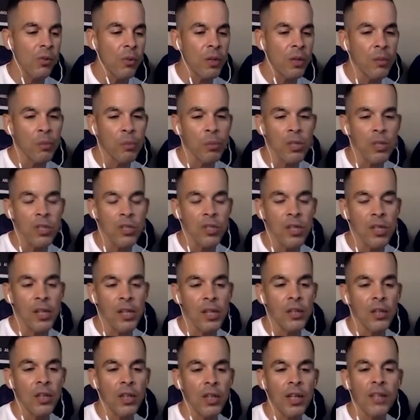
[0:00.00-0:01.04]
We appreciate it.
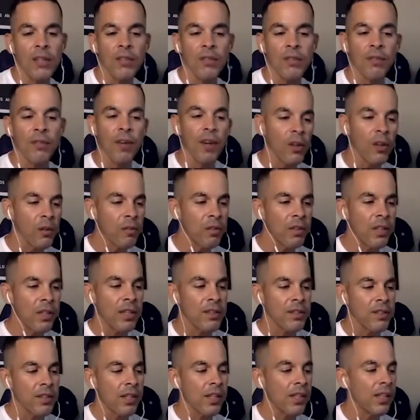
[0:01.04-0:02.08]
You guys follow
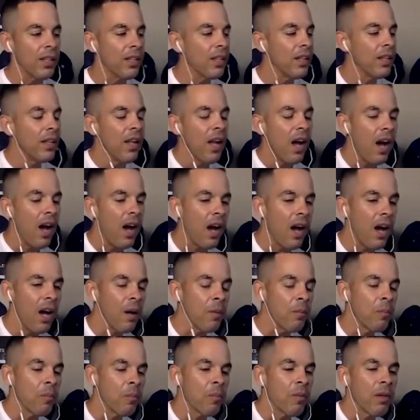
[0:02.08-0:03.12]
Vanesa.
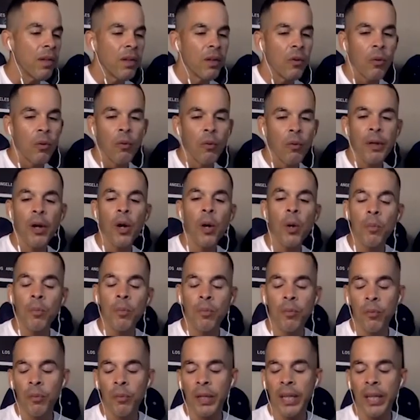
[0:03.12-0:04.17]
We
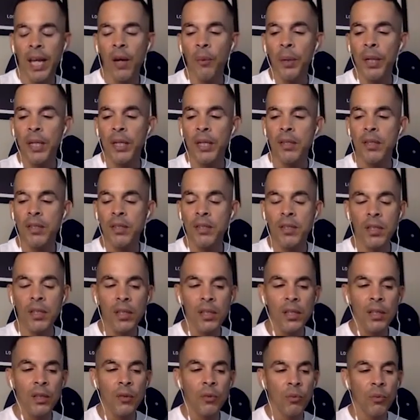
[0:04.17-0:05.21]
can't wait to
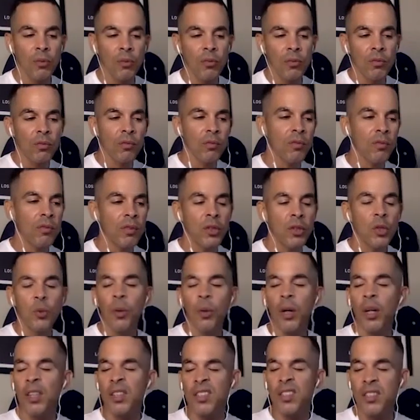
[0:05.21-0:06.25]
see you
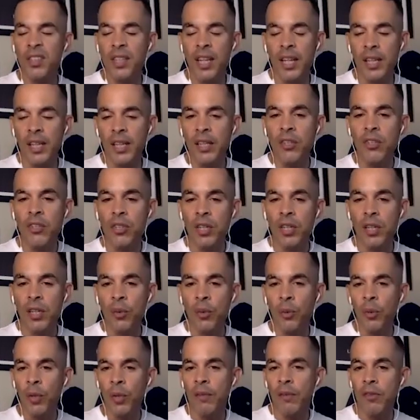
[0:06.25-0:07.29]
on stage
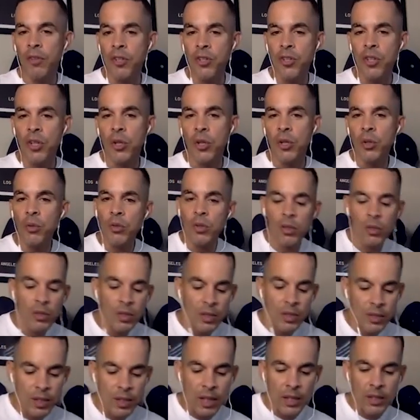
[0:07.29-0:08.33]
in whatever show you
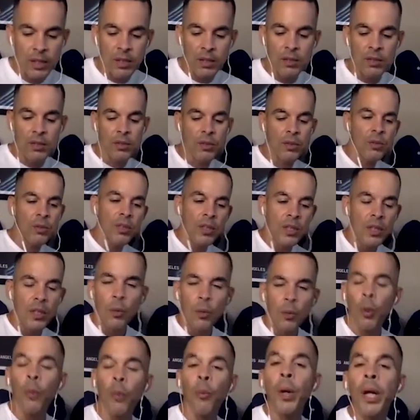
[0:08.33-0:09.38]
decide to do.
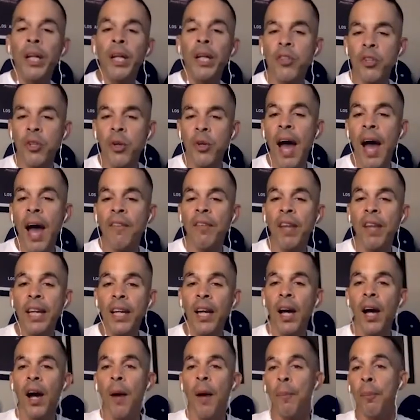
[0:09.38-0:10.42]
Wait, do you have like
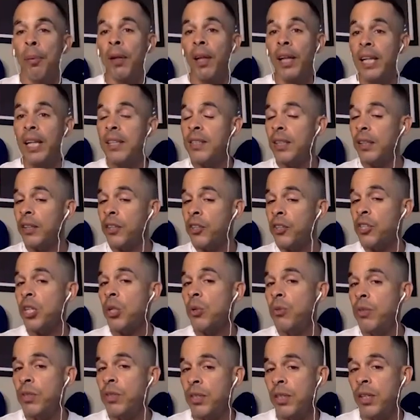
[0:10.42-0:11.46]
a place that the
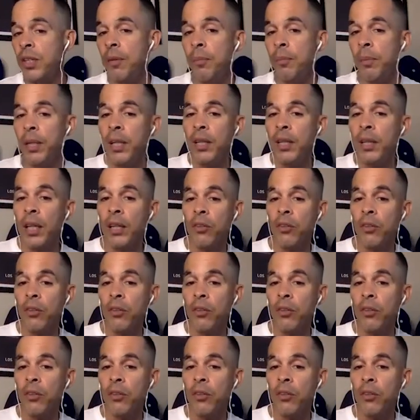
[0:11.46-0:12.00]
show is going to be in?